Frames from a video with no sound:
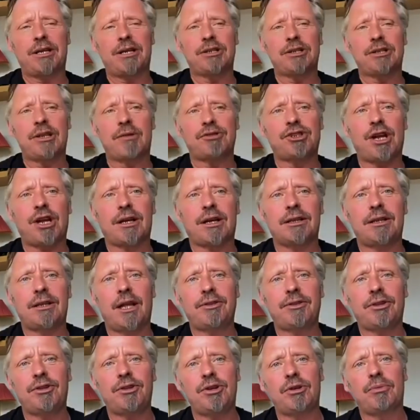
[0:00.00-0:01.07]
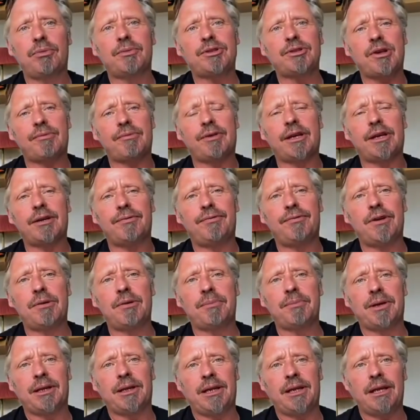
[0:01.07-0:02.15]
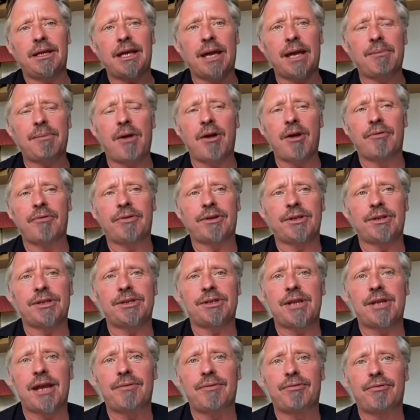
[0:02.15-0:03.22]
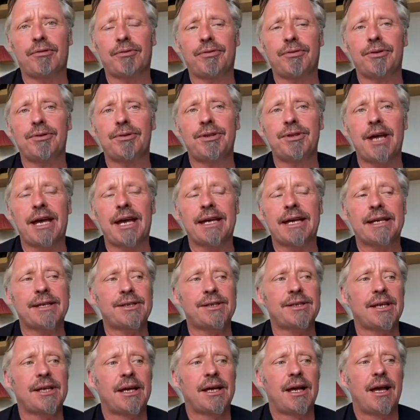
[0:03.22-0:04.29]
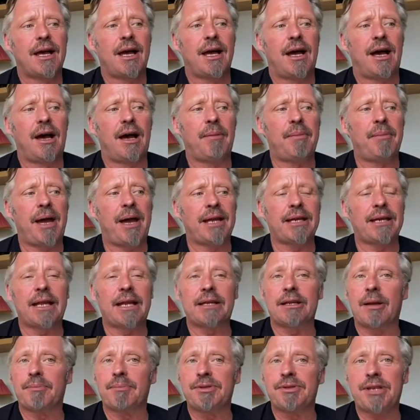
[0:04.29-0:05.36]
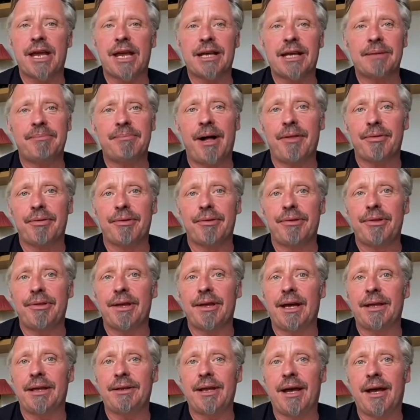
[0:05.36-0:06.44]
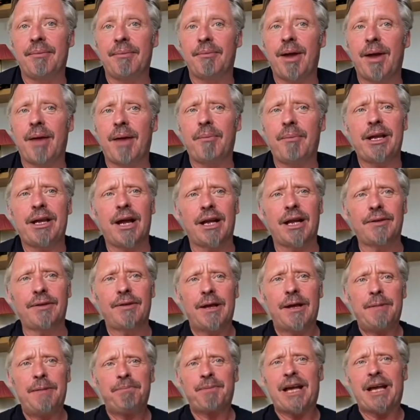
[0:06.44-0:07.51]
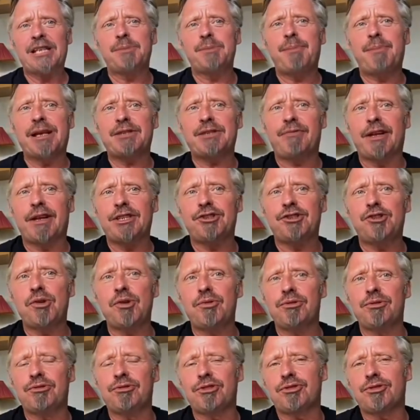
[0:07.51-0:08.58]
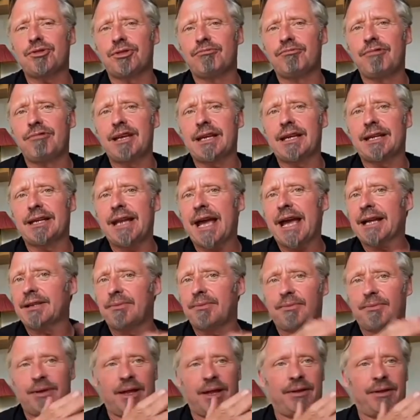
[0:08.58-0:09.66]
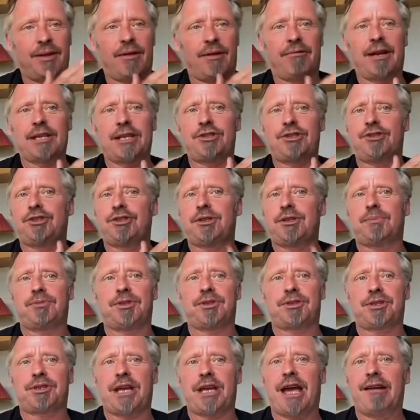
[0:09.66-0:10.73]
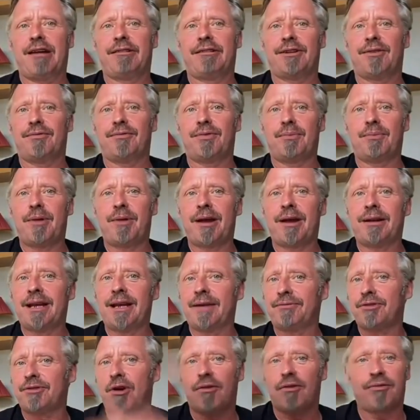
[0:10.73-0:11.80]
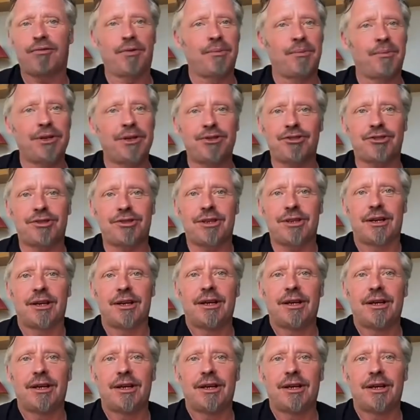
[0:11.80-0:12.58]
I was stuck in London, Ewan was over here filming, and he came over to stay for a few days, and ended up staying a month, and we kind of, as best friends do, you just sort of reconnect, and our relationship just carried on from where it left off, and we just